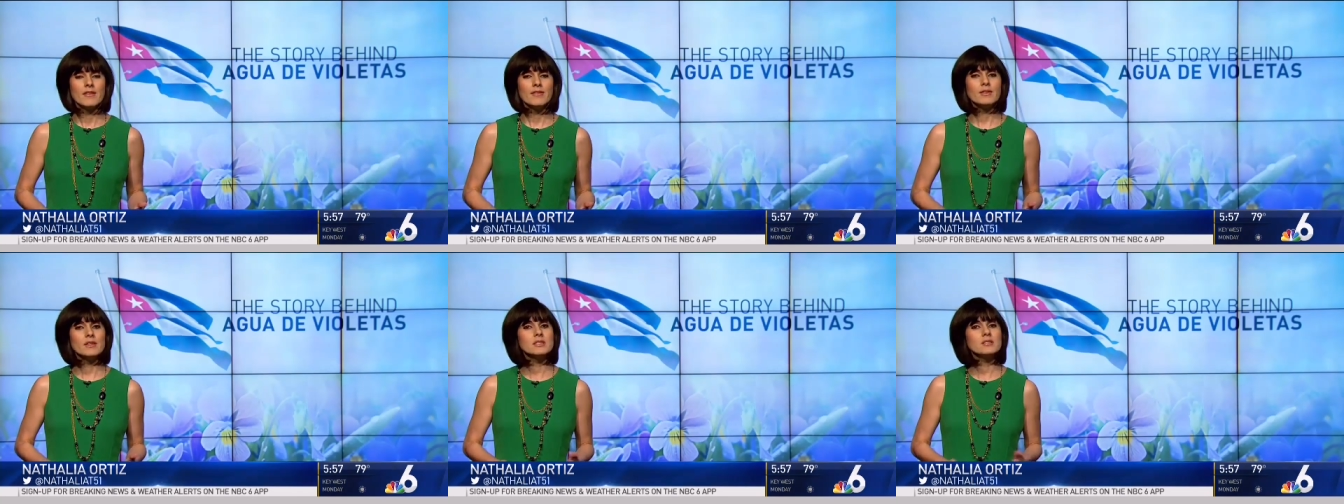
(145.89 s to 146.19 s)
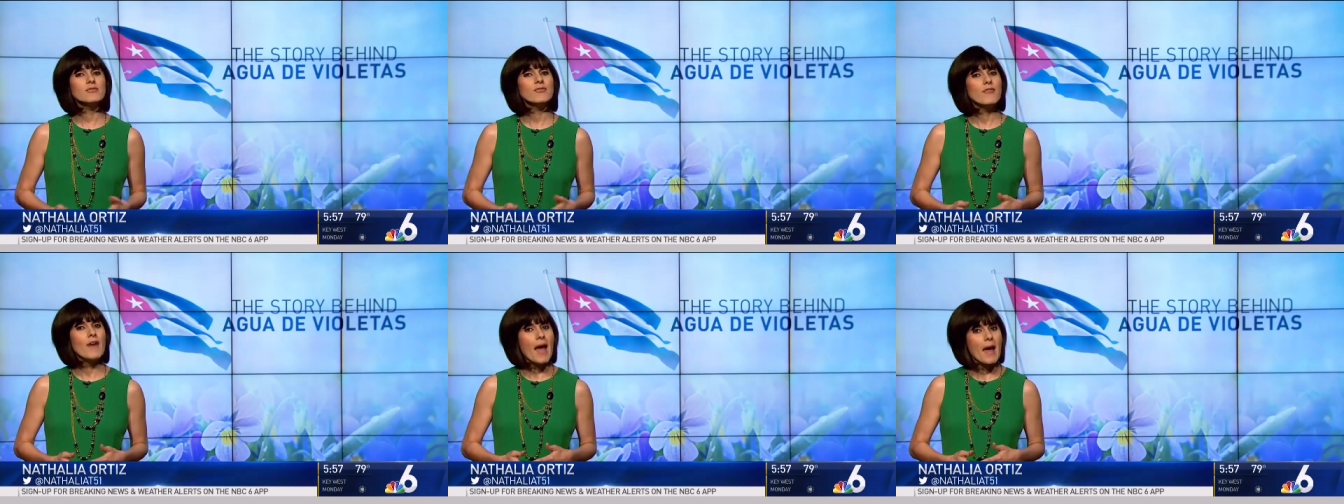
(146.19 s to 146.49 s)

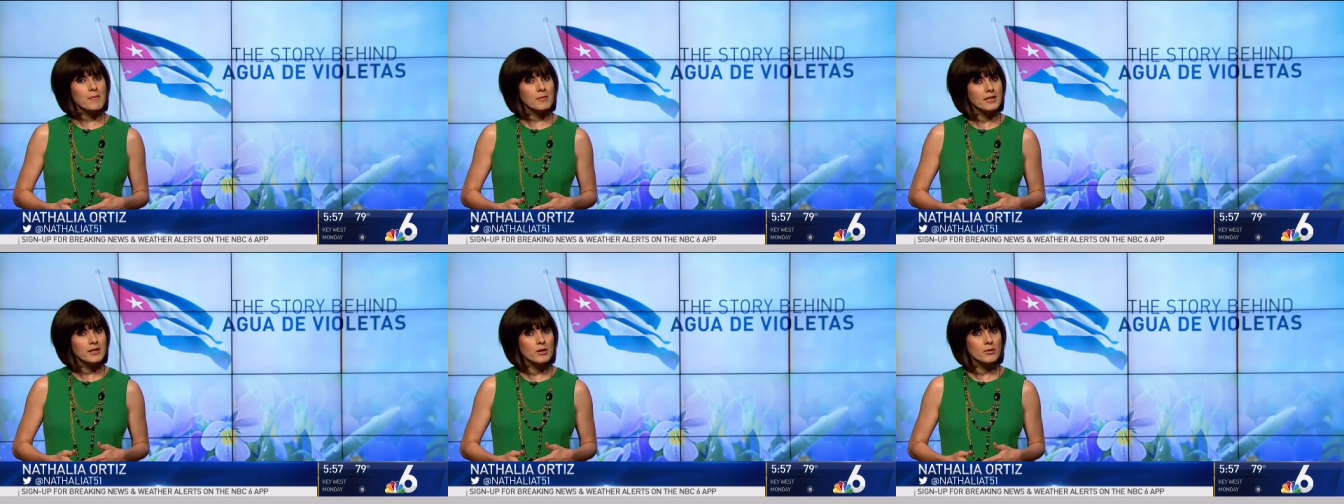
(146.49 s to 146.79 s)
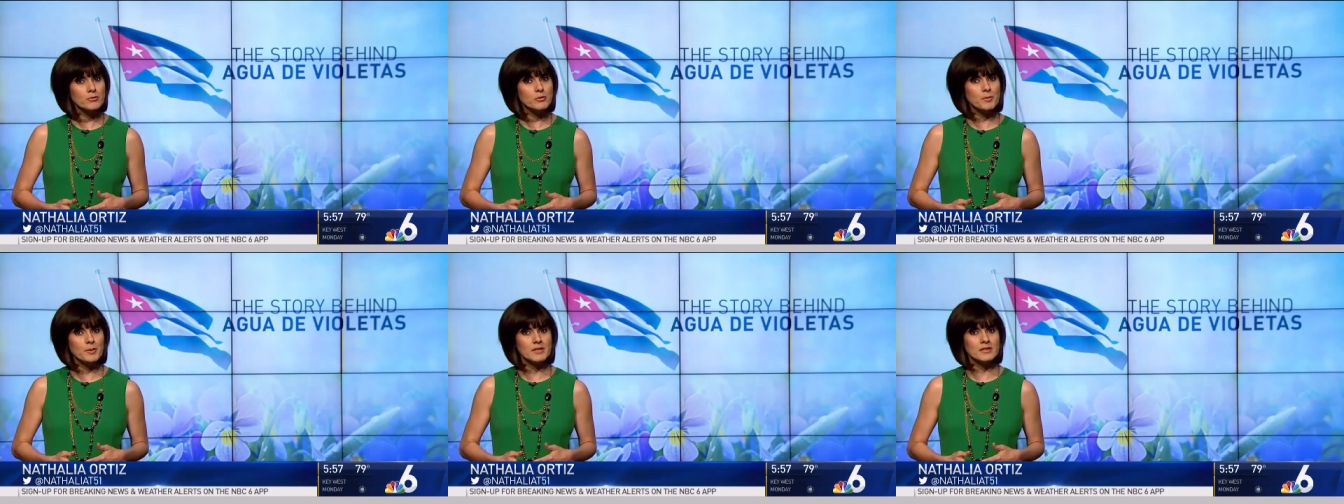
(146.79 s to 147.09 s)
this
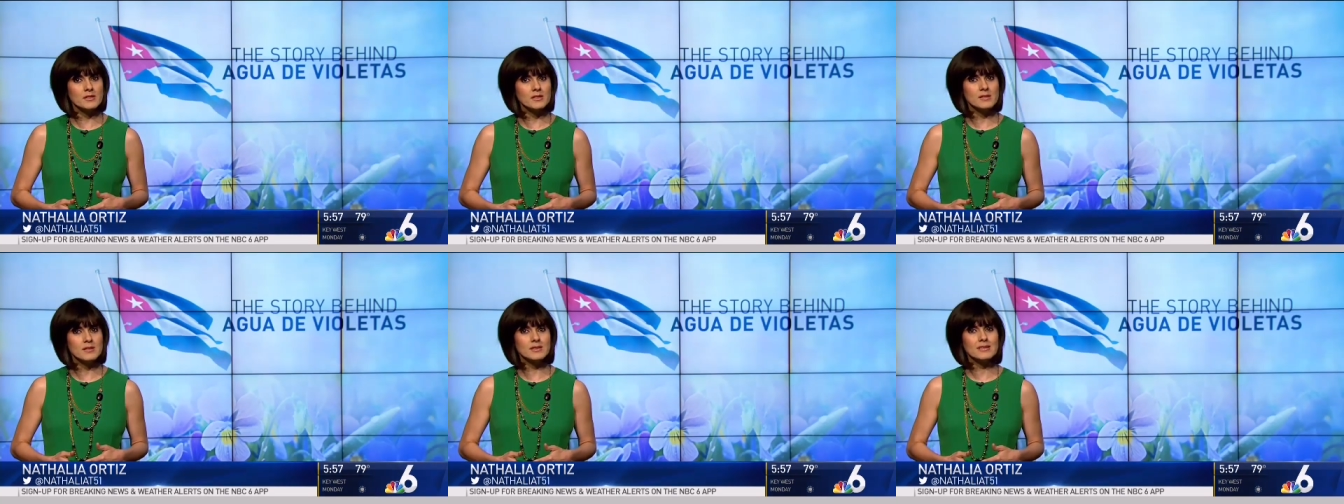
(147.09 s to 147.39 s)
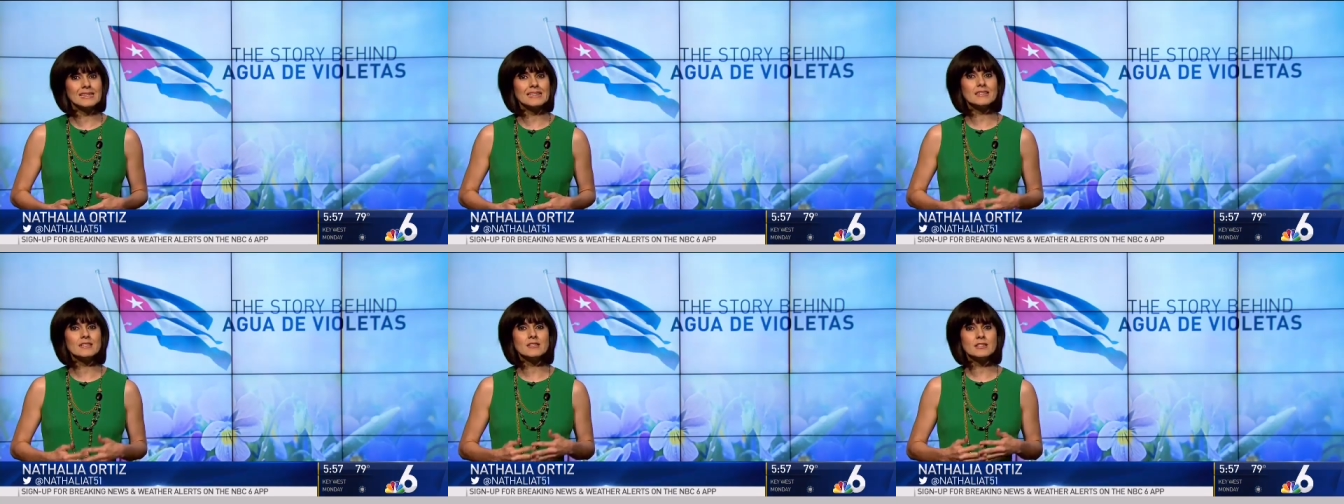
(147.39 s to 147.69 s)
family-owned
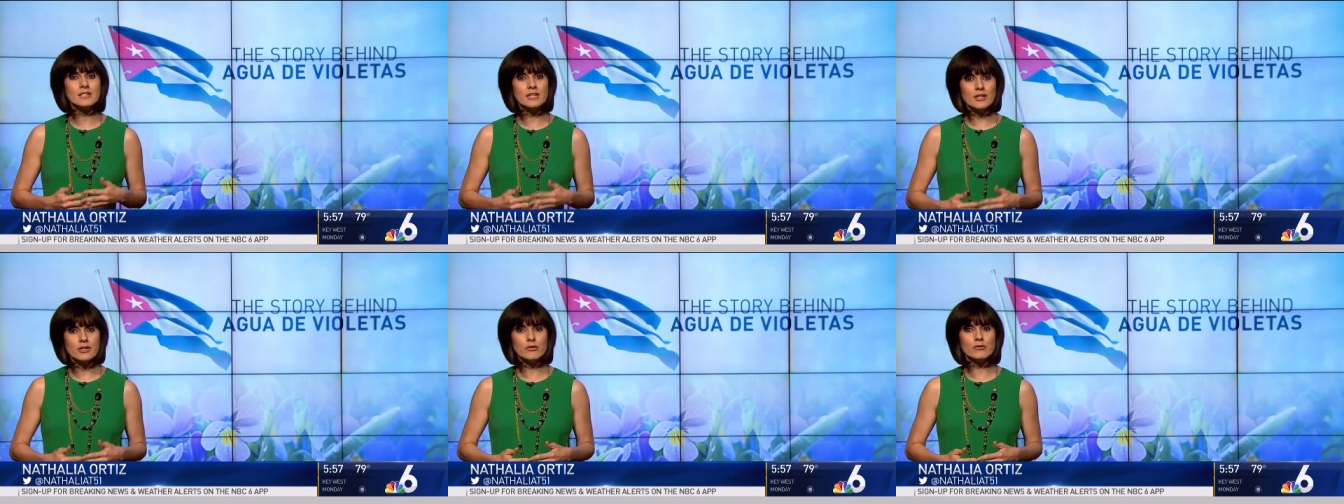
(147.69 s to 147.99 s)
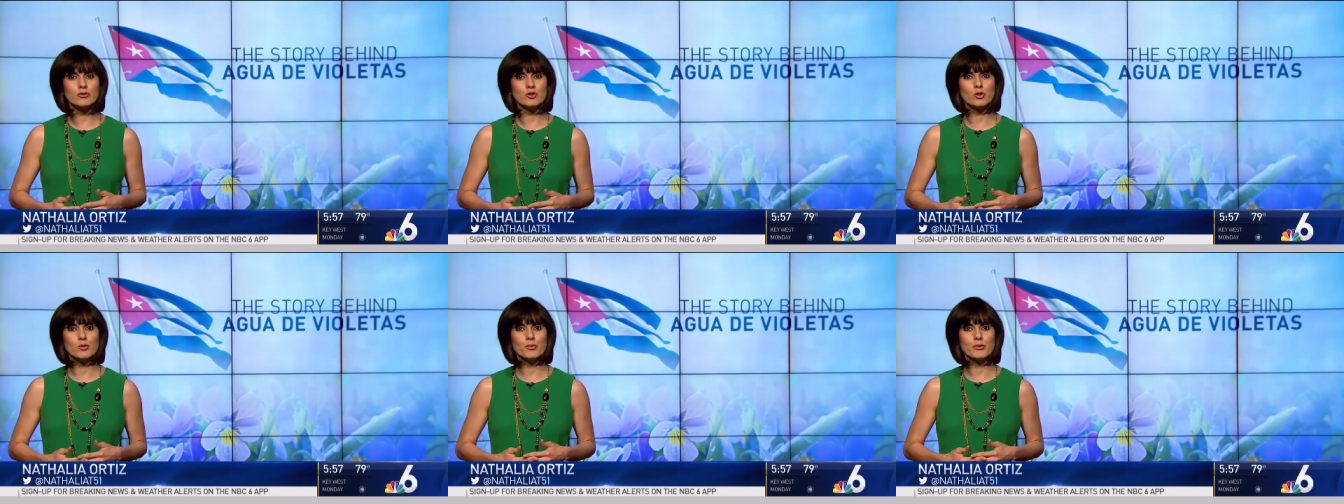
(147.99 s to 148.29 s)
business
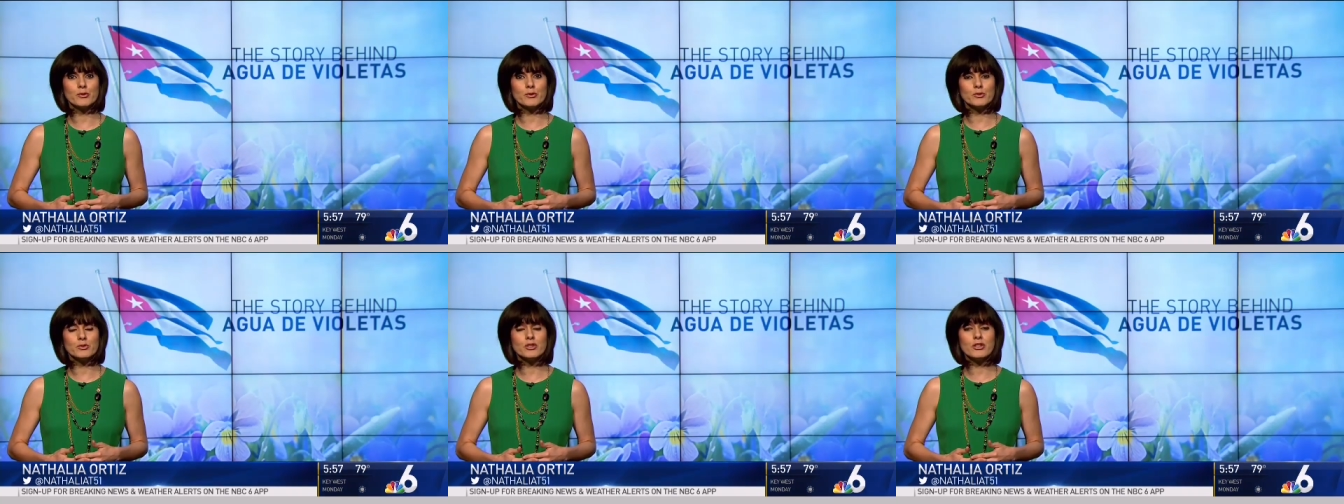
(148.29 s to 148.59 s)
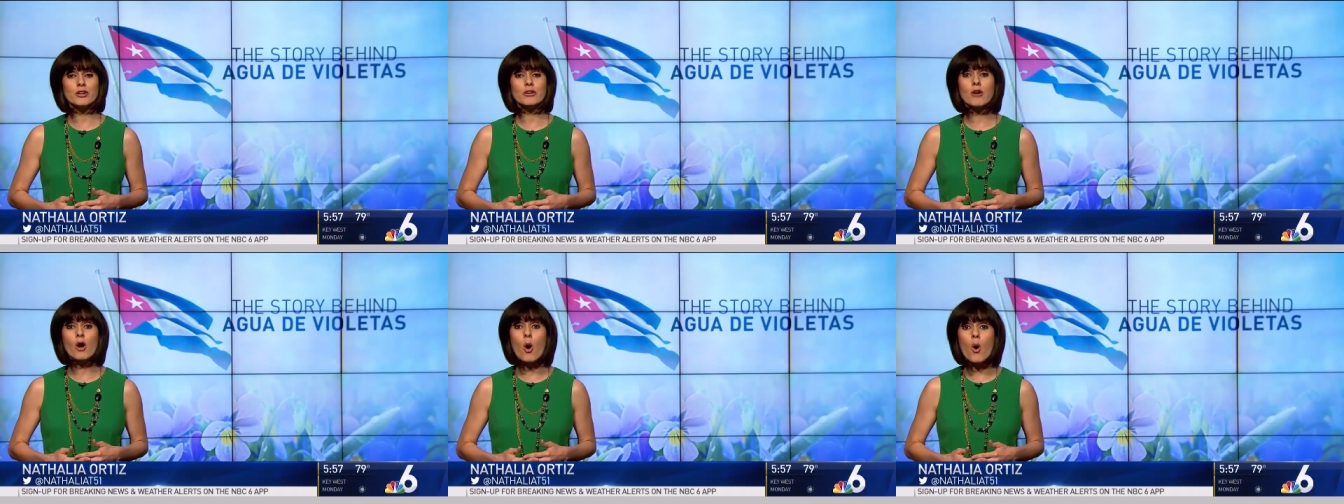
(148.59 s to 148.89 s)
continues to produce
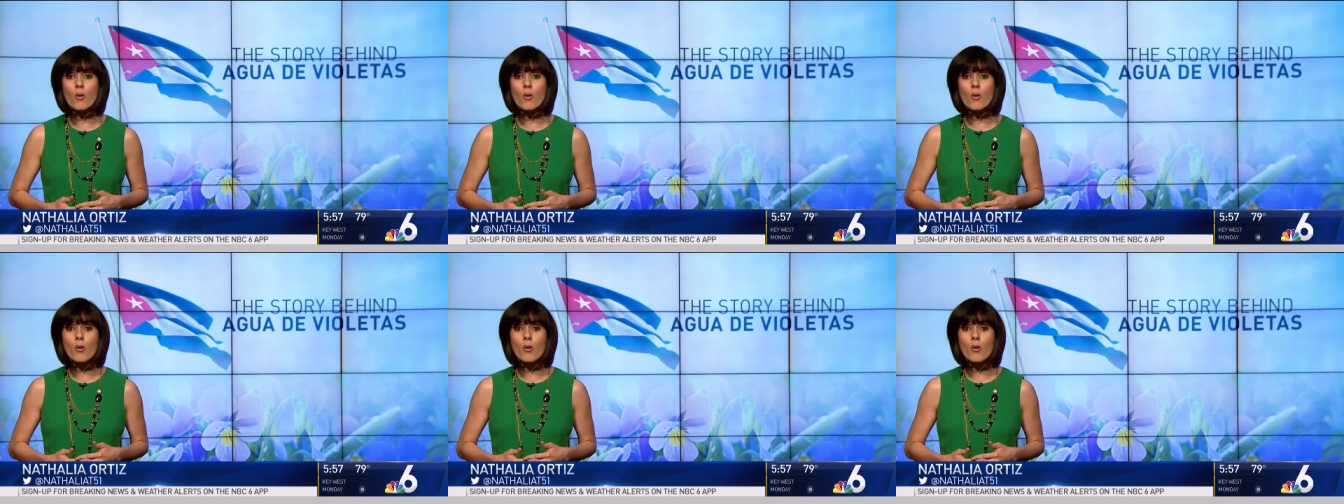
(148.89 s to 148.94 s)
their